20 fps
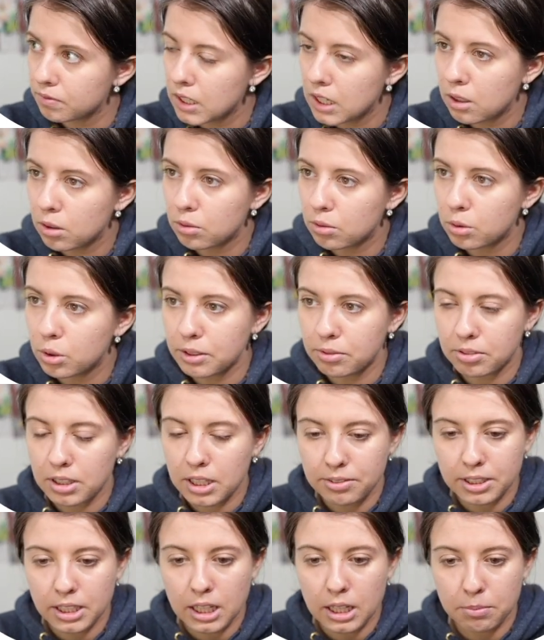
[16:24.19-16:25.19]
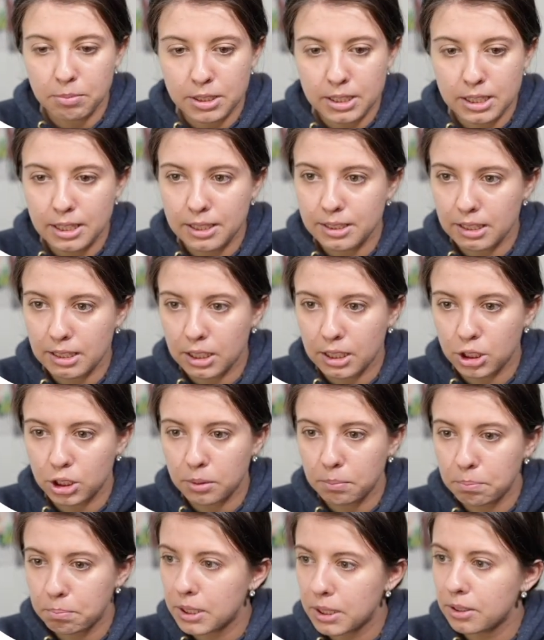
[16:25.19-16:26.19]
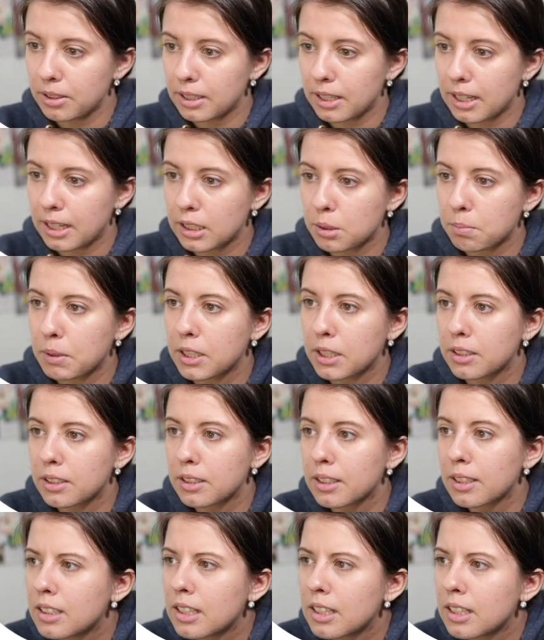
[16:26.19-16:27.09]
45 times. That is actually better than I expected.